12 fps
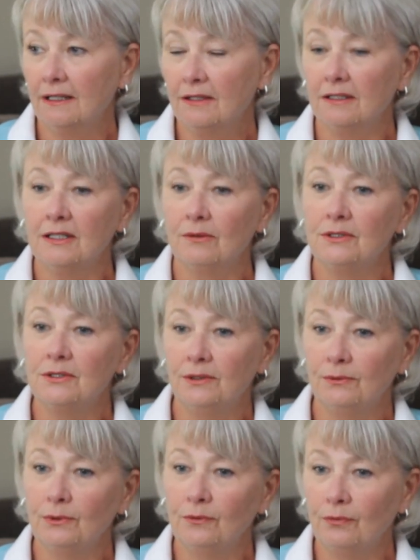I thought they were
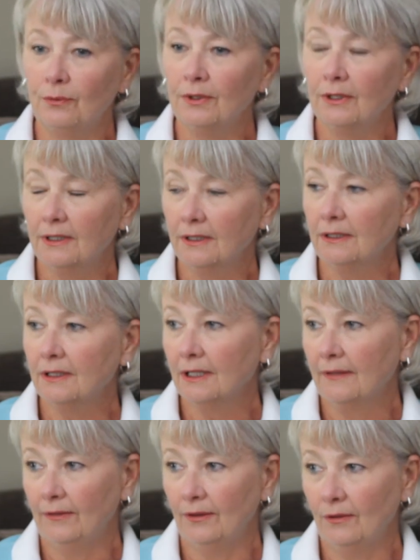doing roof work
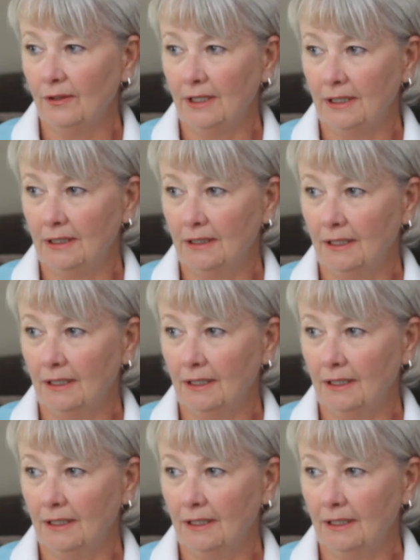on the crane,